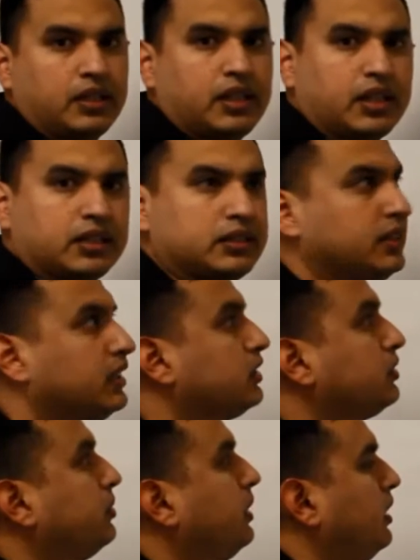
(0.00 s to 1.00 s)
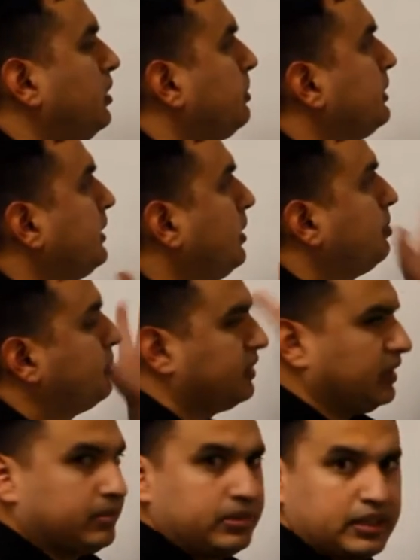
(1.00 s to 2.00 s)
Alright, next um, example,
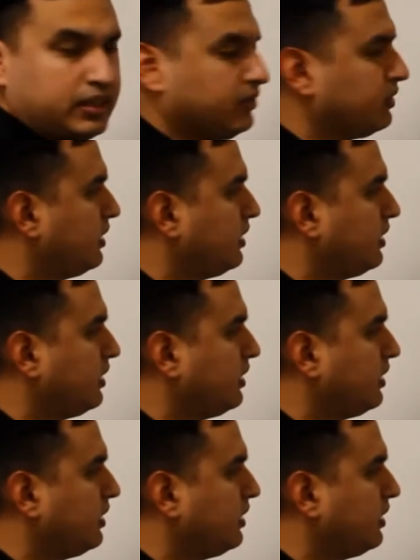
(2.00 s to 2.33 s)
same thing